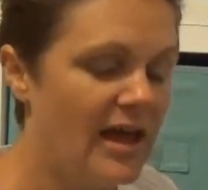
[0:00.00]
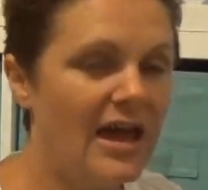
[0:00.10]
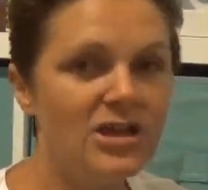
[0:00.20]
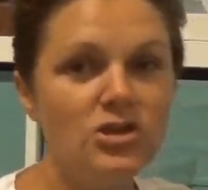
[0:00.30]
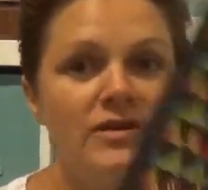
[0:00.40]

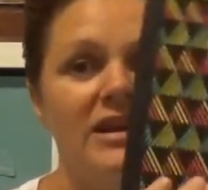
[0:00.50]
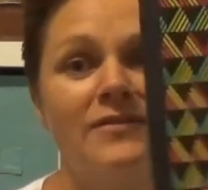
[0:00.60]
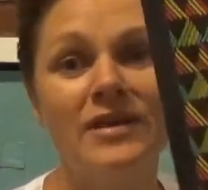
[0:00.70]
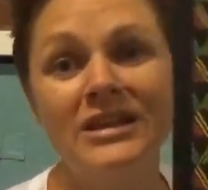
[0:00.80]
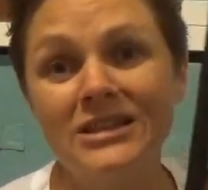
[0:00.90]
And you can
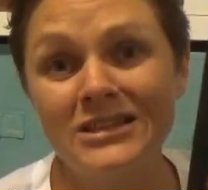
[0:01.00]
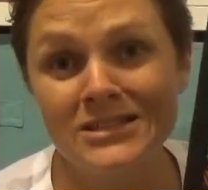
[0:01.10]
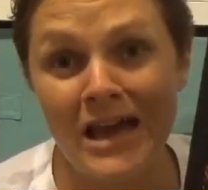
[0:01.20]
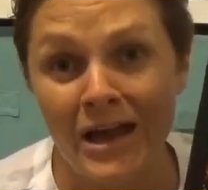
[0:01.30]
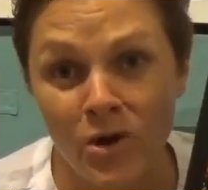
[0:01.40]
even get the
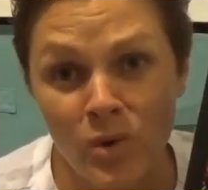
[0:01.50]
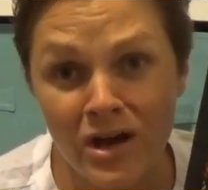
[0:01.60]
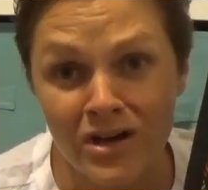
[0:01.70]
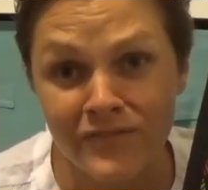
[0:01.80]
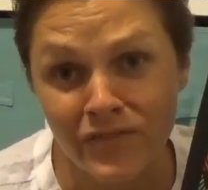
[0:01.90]
designer
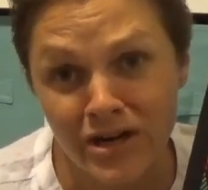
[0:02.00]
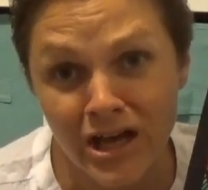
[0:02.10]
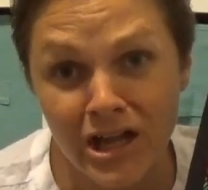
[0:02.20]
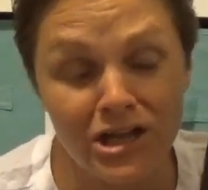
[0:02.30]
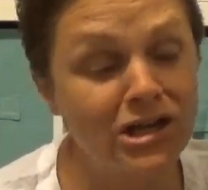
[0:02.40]
one for a
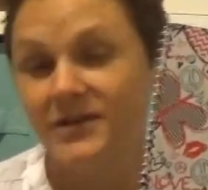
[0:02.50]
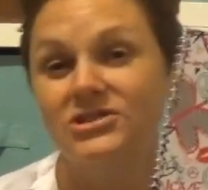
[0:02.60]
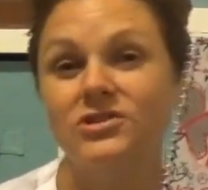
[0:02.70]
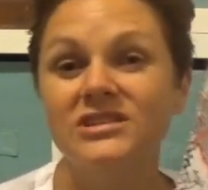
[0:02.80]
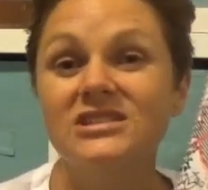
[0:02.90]
dollar.
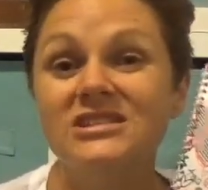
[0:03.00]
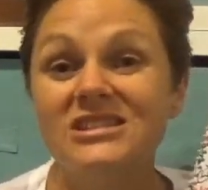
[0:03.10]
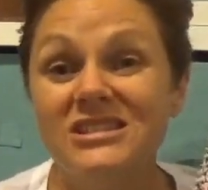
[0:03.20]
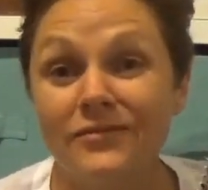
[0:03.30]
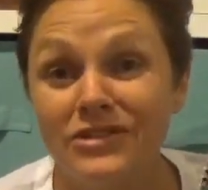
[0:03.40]
So this is the
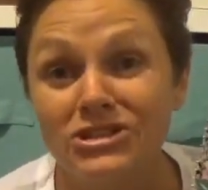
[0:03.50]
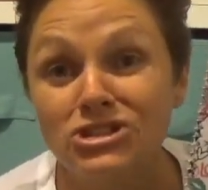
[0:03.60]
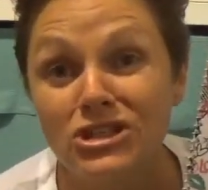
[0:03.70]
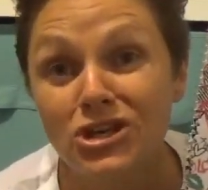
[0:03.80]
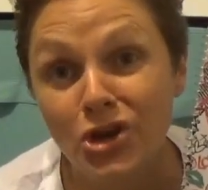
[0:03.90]
70
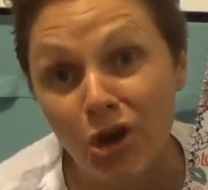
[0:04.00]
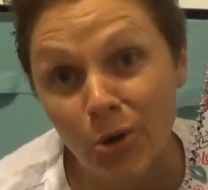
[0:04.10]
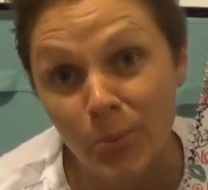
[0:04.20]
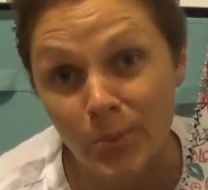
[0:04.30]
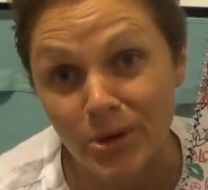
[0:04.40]
sheet
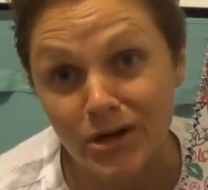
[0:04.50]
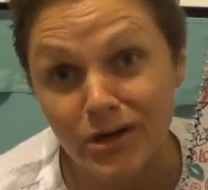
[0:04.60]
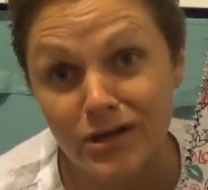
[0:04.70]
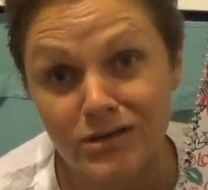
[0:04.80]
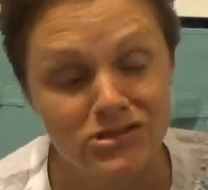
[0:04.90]
notebook.
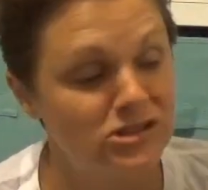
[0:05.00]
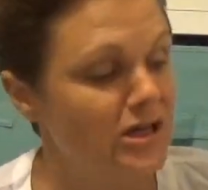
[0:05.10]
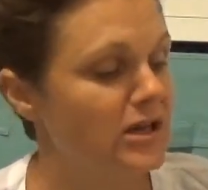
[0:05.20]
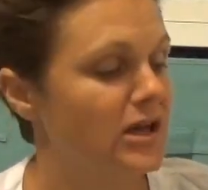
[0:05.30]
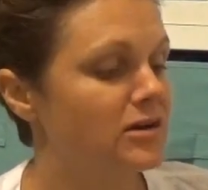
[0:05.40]

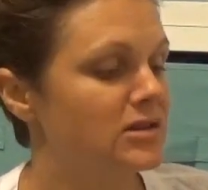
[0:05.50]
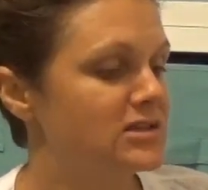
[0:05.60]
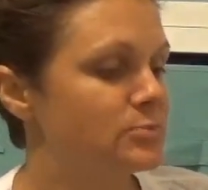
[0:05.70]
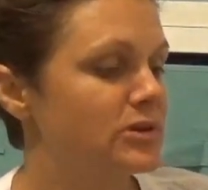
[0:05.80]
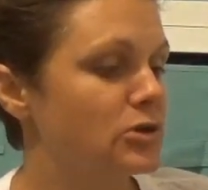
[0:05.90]
Check it out. That's
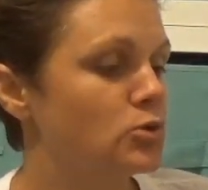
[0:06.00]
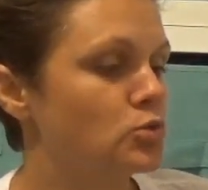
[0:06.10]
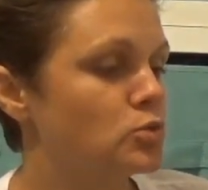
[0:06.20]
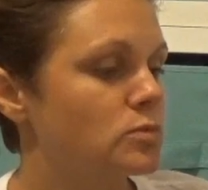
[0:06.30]
pretty cool.